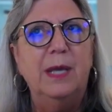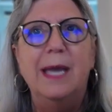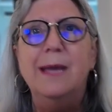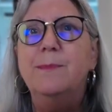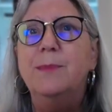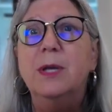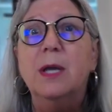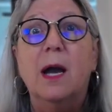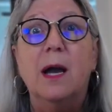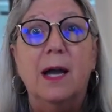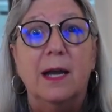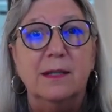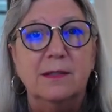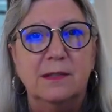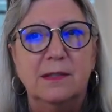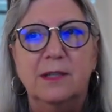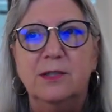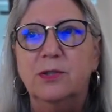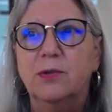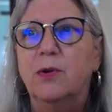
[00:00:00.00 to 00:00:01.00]

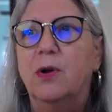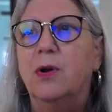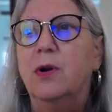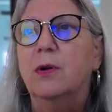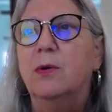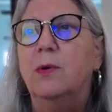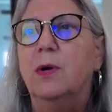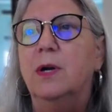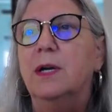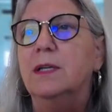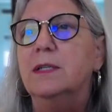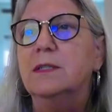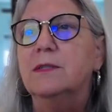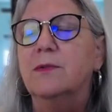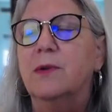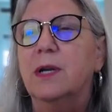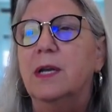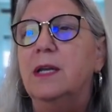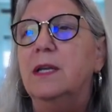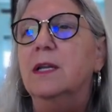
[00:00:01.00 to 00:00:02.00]
KPIs and your
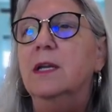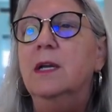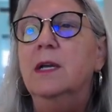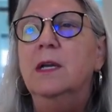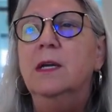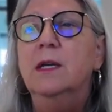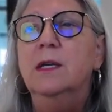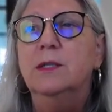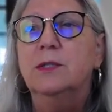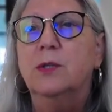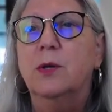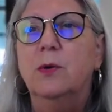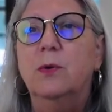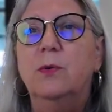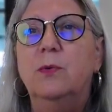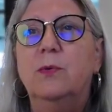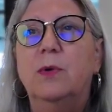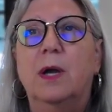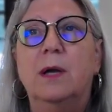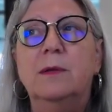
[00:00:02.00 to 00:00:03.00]
ROIs, right?
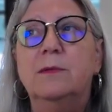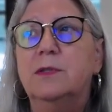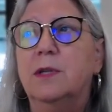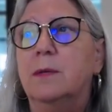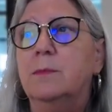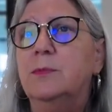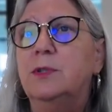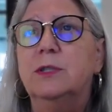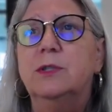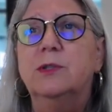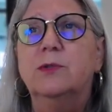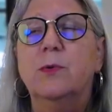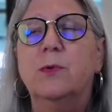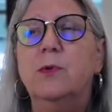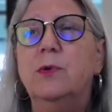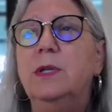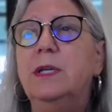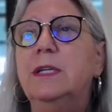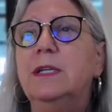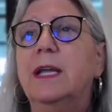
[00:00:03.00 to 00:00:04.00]
So as I'm just
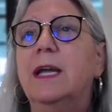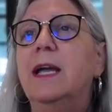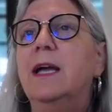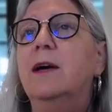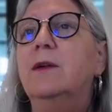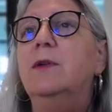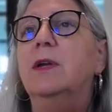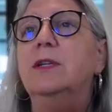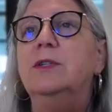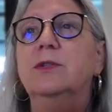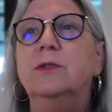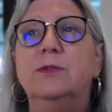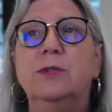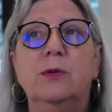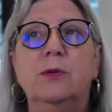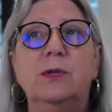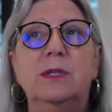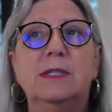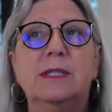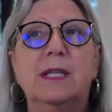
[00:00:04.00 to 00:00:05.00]
scrolling down, and you'll
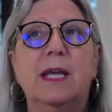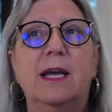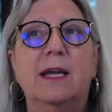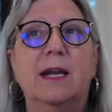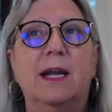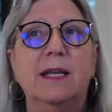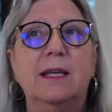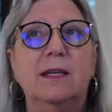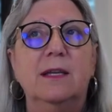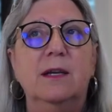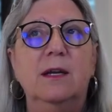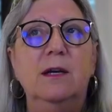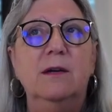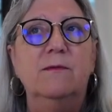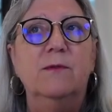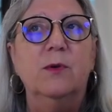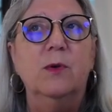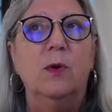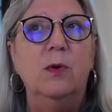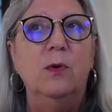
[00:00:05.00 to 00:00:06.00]
notice that I can
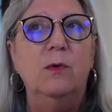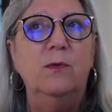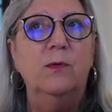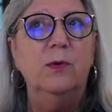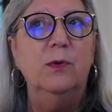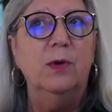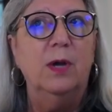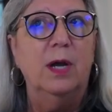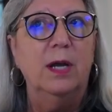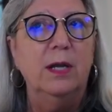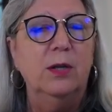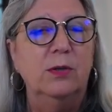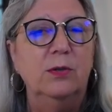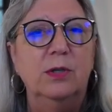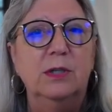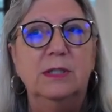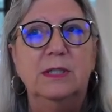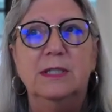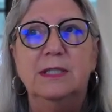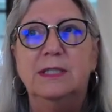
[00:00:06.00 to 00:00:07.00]
hover over, I can
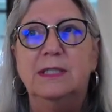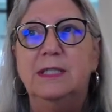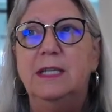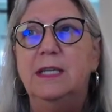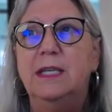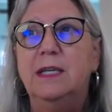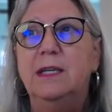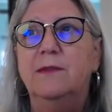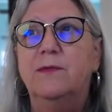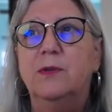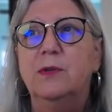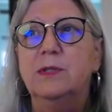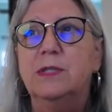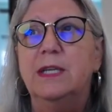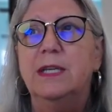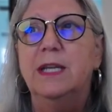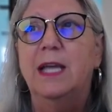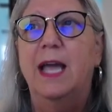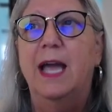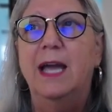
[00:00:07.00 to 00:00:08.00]
look to see if
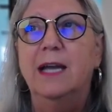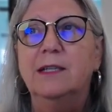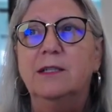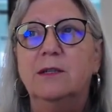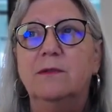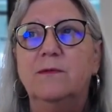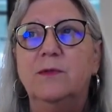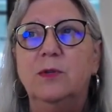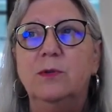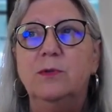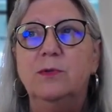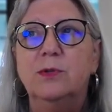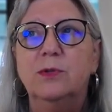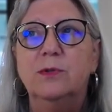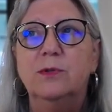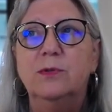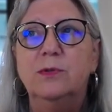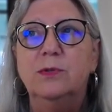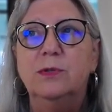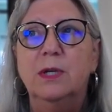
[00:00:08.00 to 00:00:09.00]
there's any active
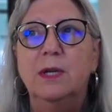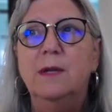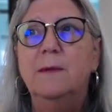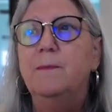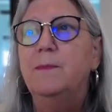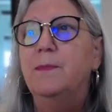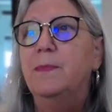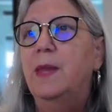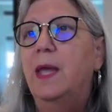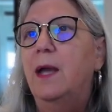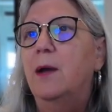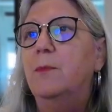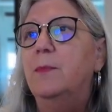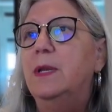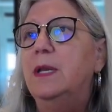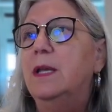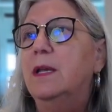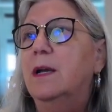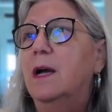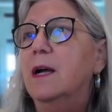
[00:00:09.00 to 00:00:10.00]
users, how
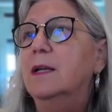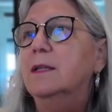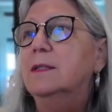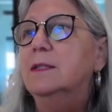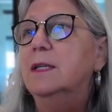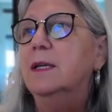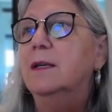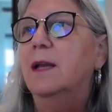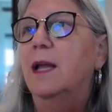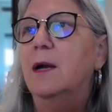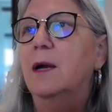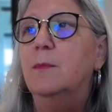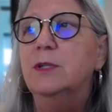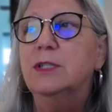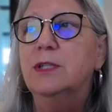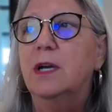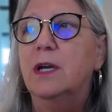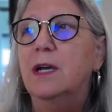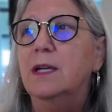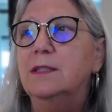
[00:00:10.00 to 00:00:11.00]

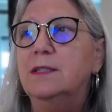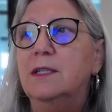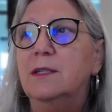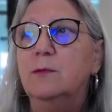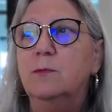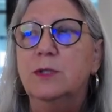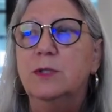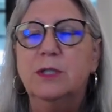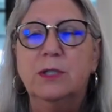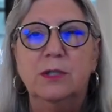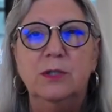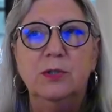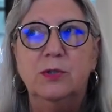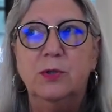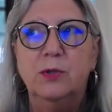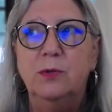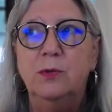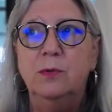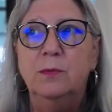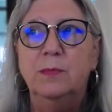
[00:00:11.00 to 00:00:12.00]
much content was
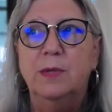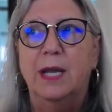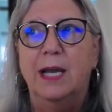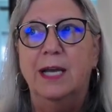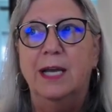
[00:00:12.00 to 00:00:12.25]
consumed.